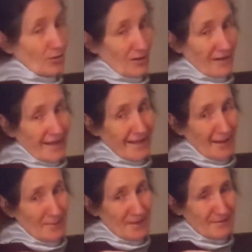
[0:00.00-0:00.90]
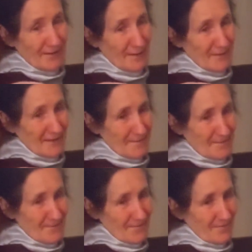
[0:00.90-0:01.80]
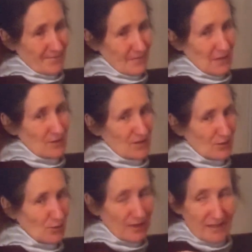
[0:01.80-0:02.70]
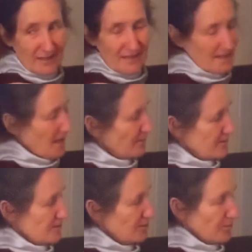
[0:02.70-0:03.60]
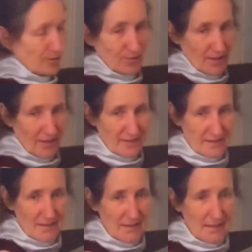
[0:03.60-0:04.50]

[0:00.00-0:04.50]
all their cabbage family, because cooking disarms the goitrogens.